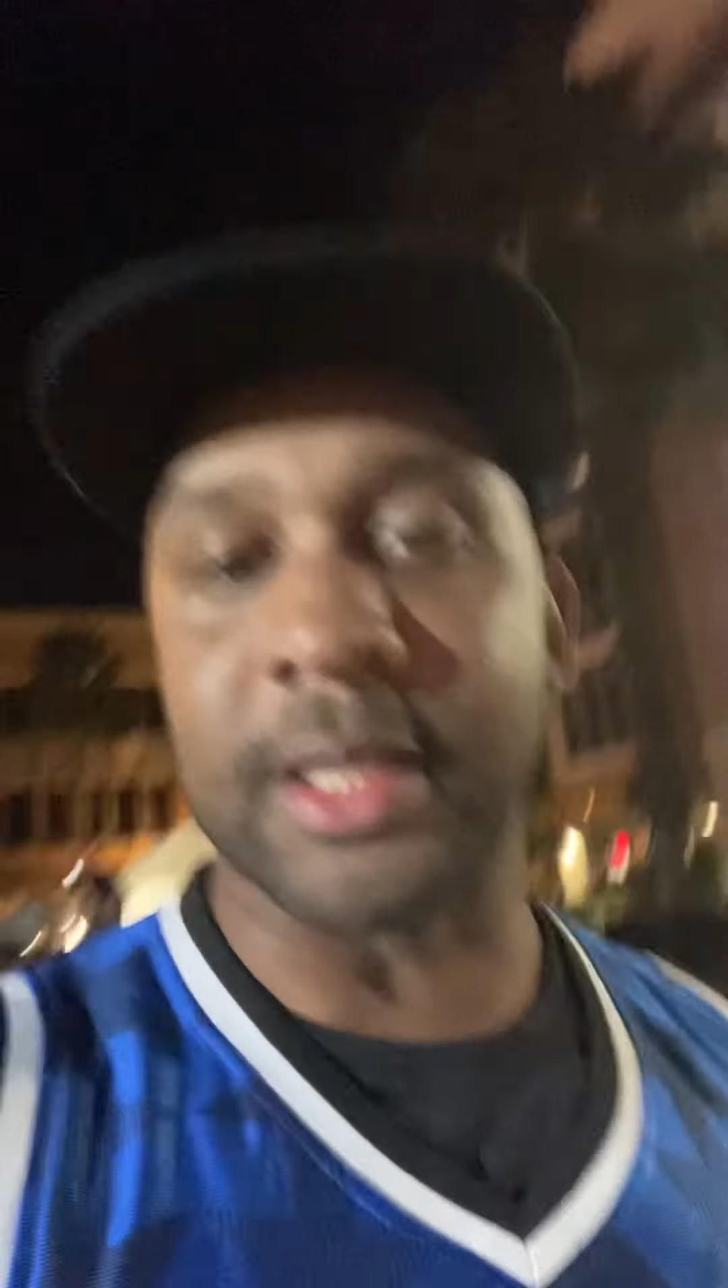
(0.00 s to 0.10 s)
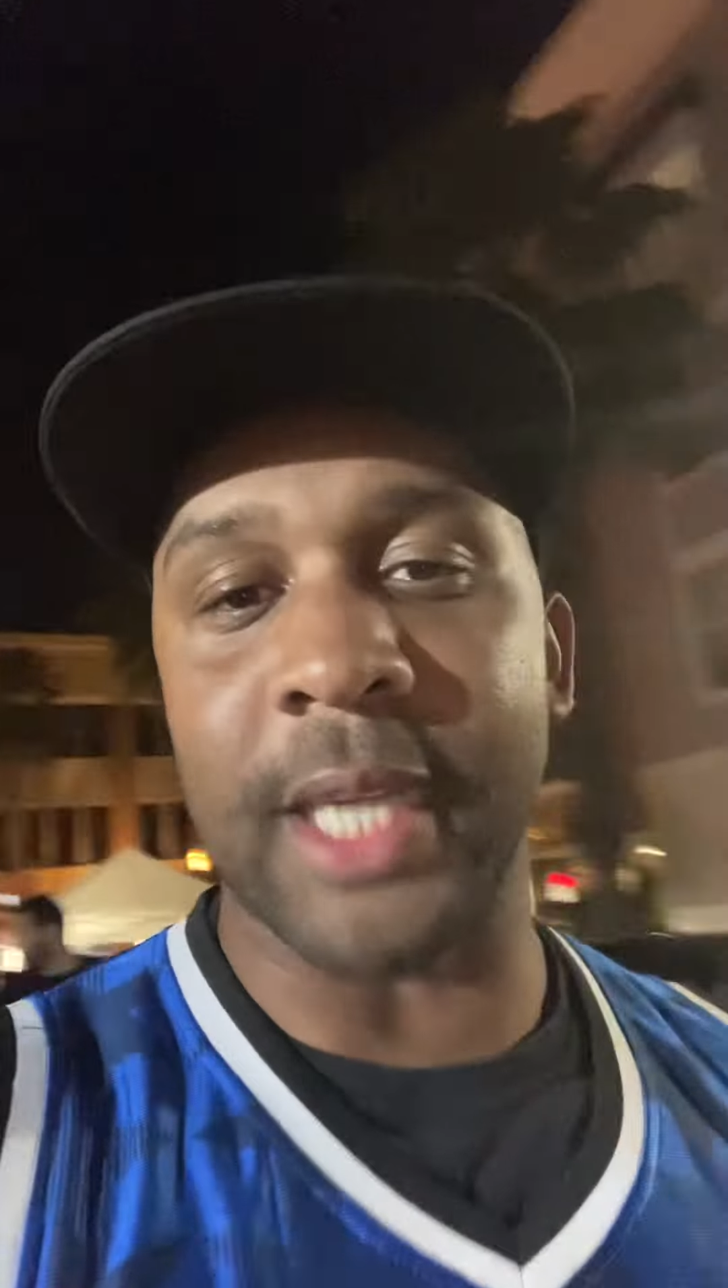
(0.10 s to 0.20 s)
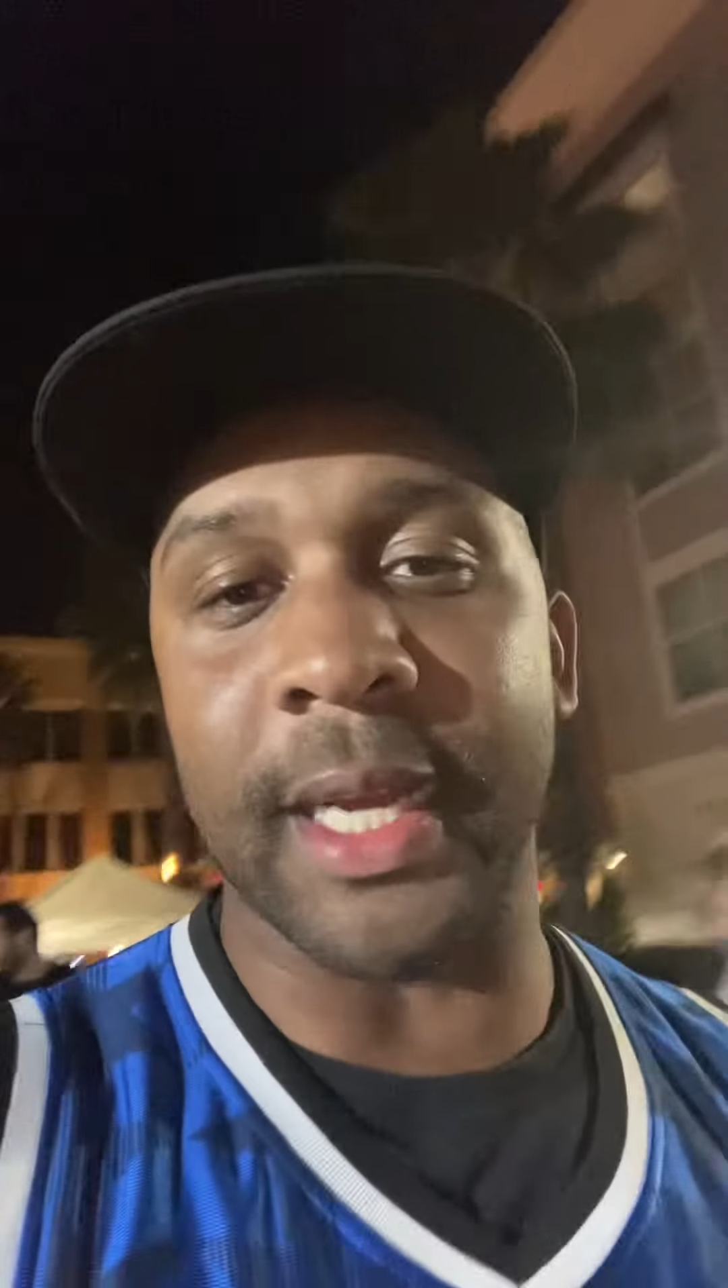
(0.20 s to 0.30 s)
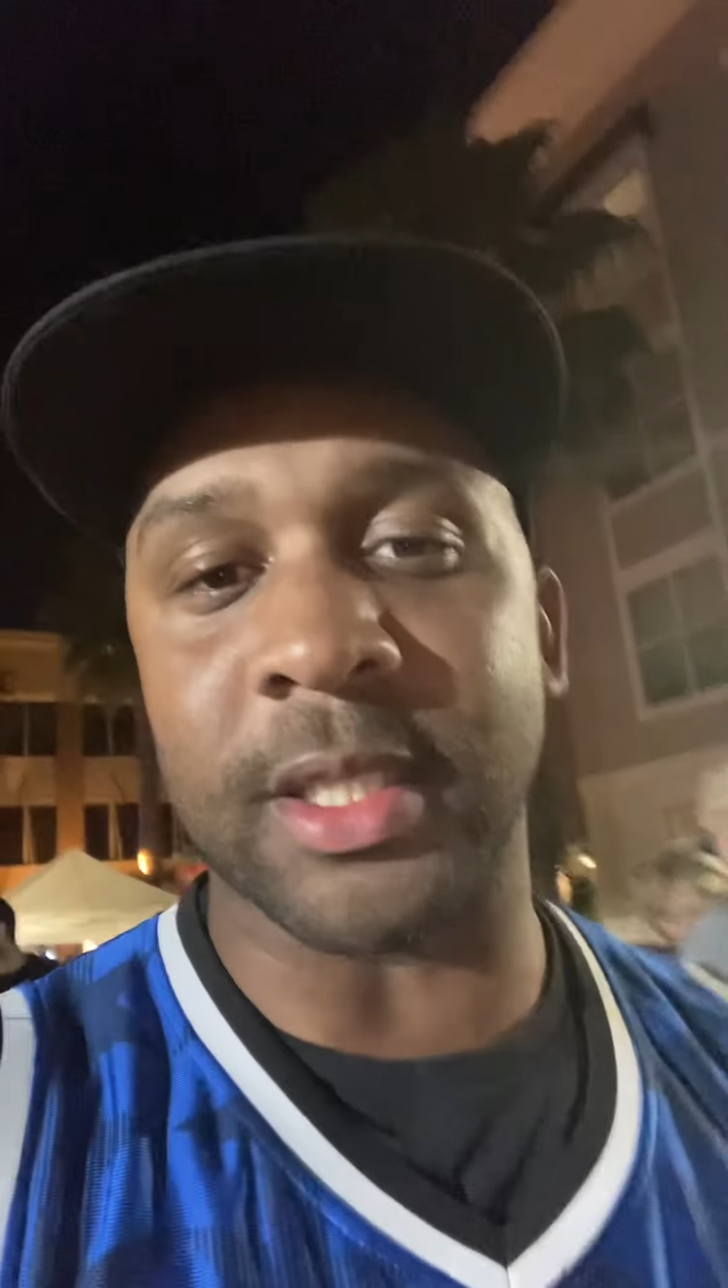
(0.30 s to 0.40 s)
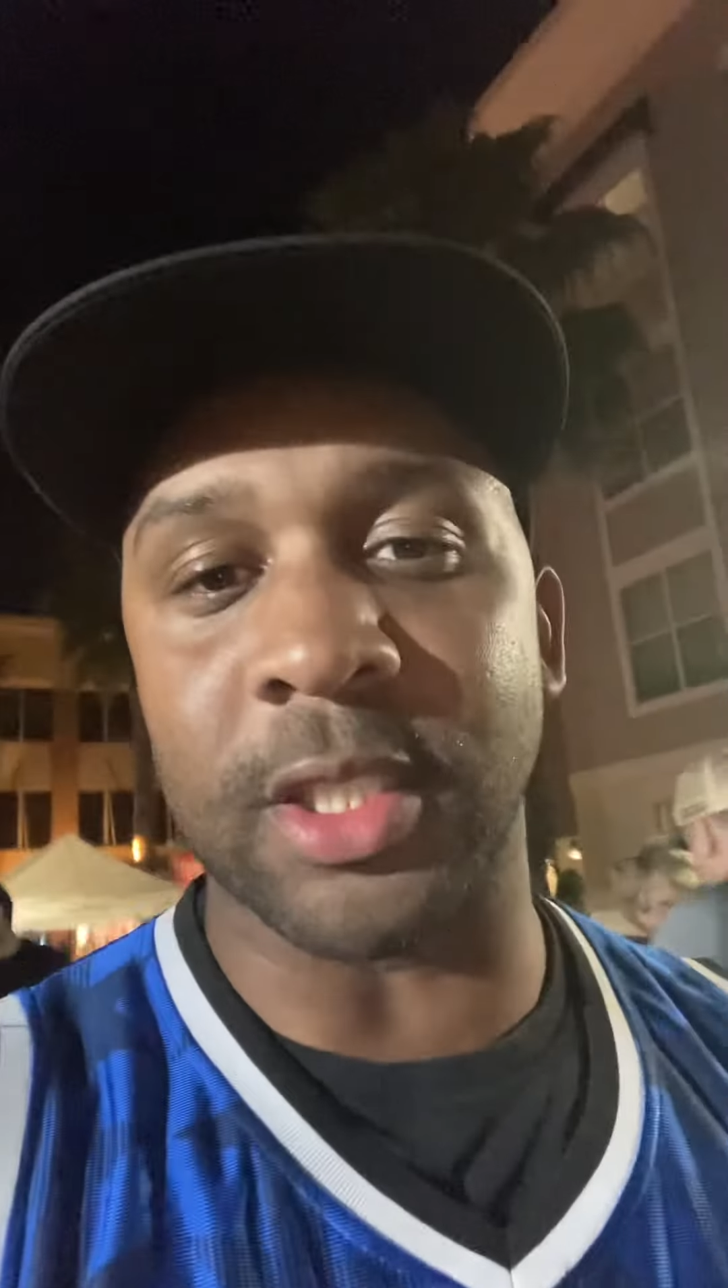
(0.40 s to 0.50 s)

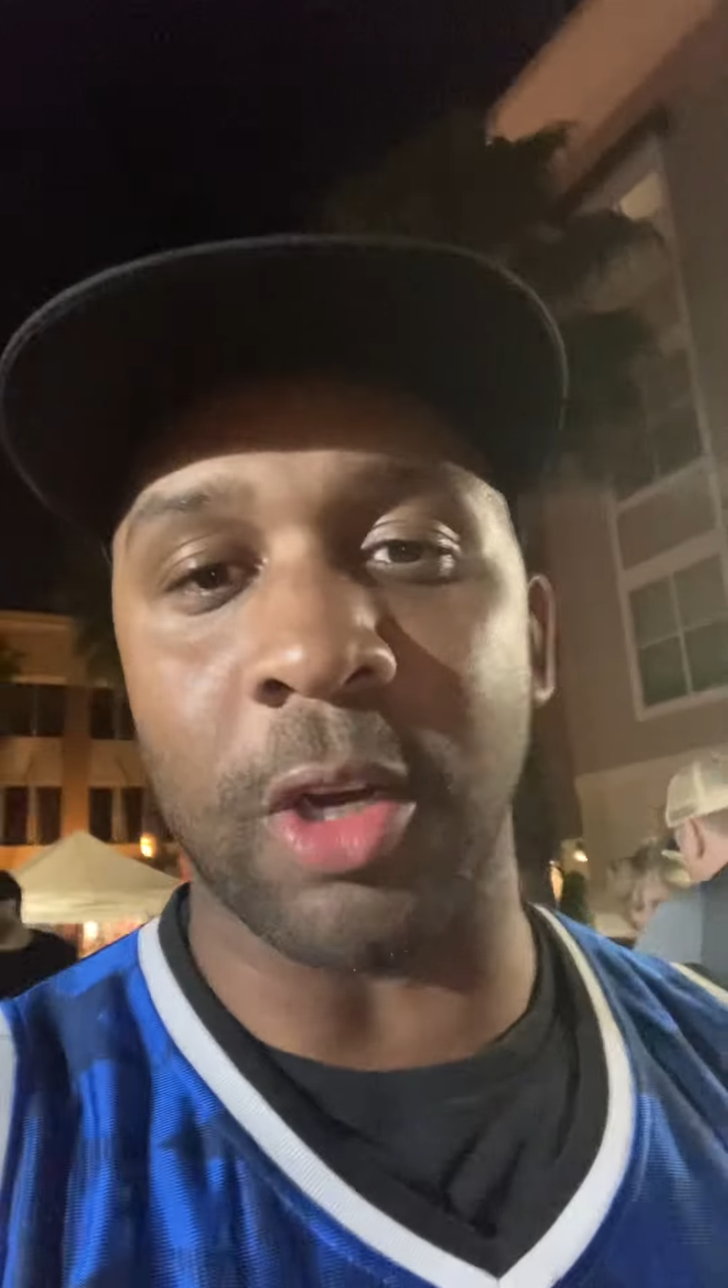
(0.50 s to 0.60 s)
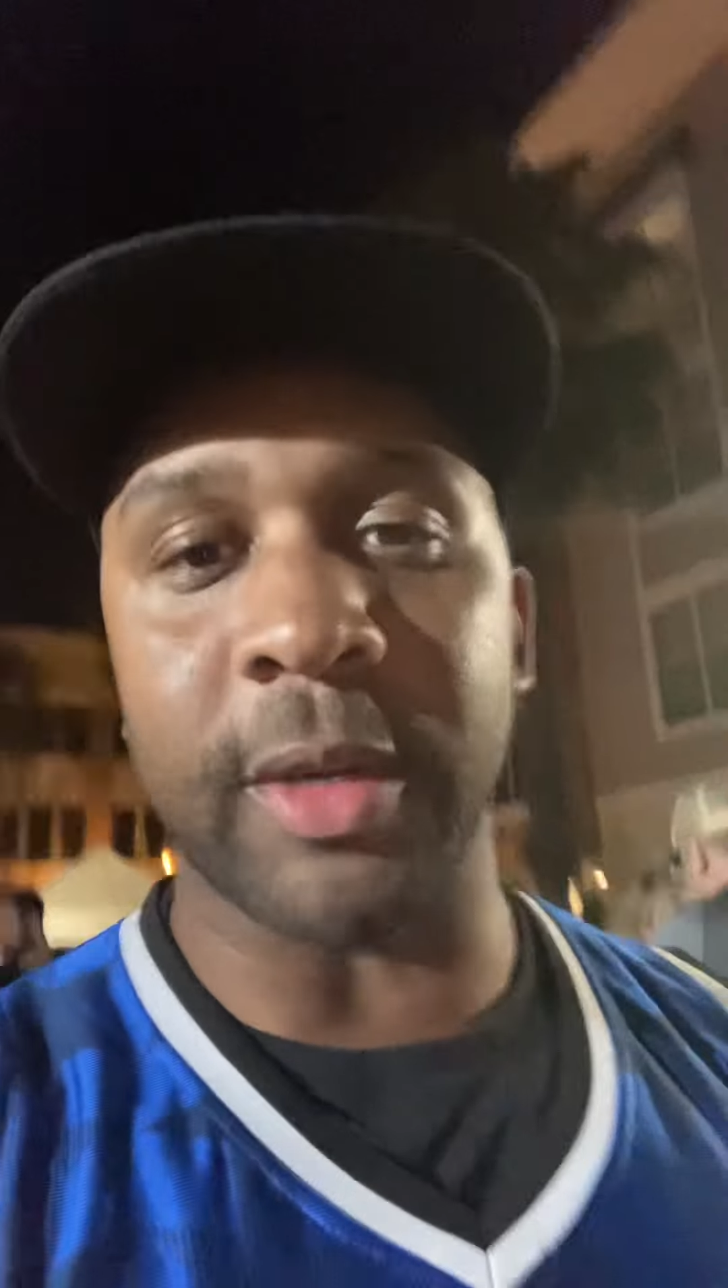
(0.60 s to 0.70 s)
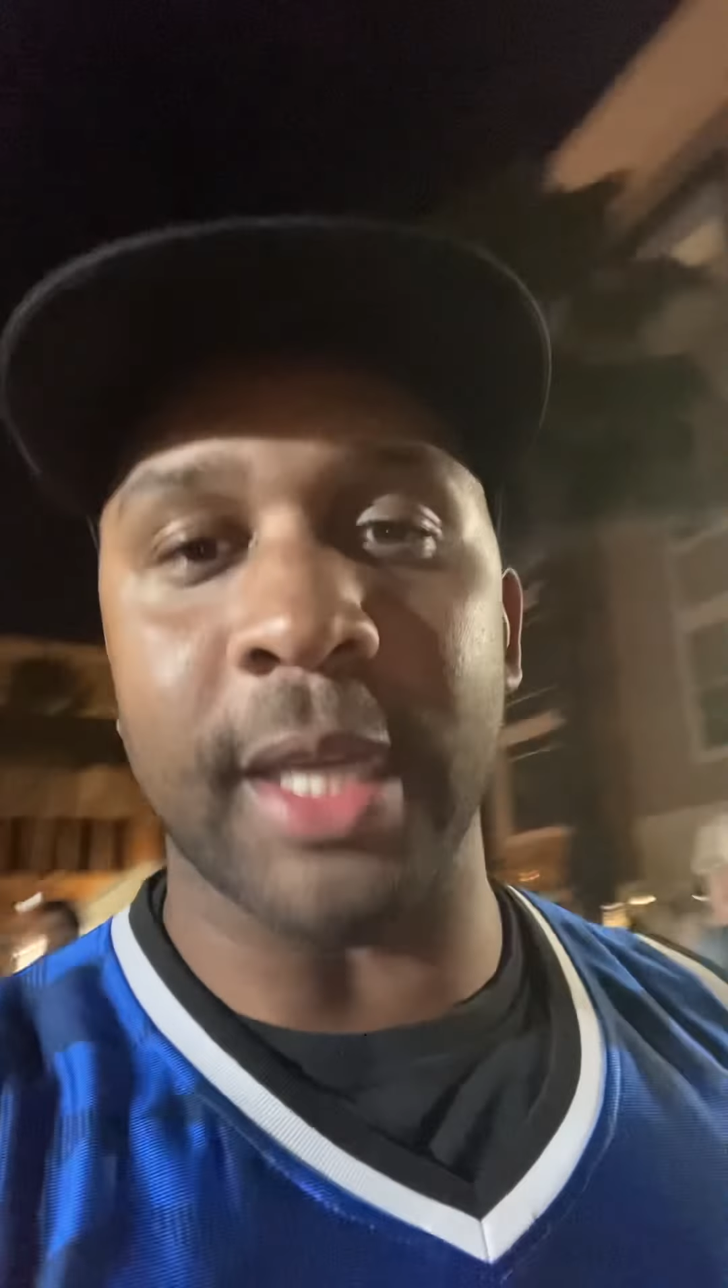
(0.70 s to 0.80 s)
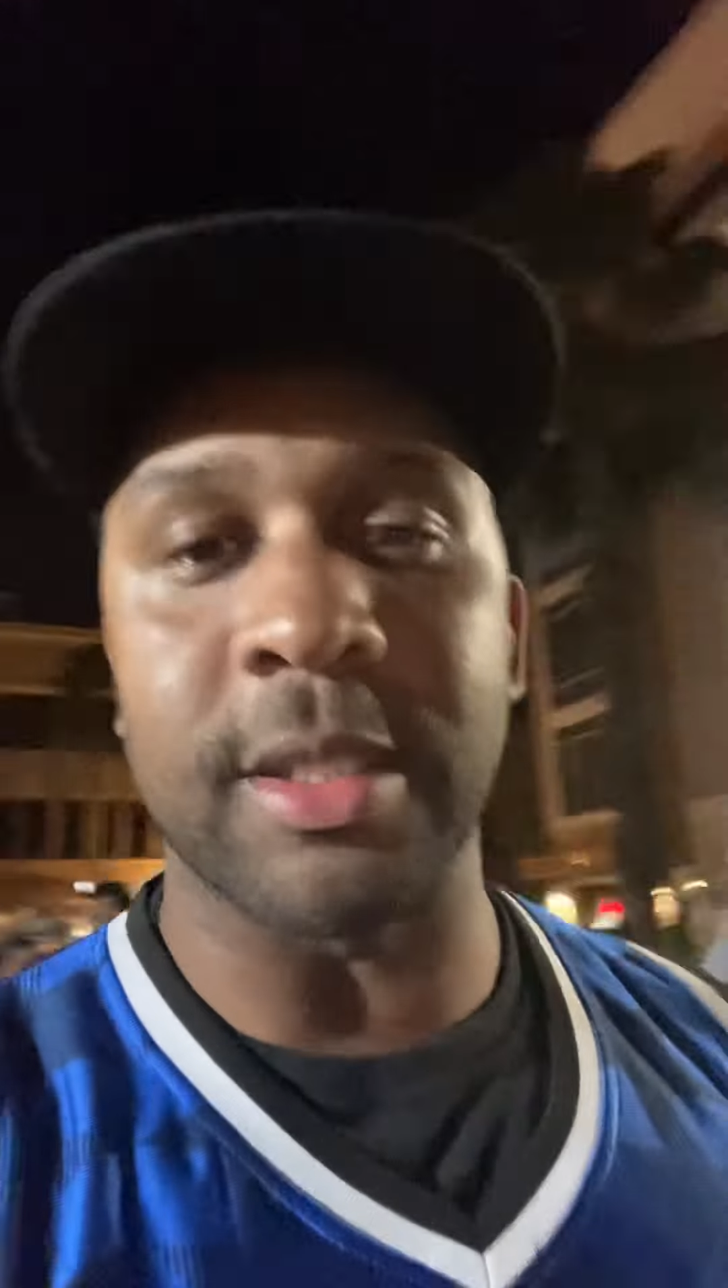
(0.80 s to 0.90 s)
chance to showcase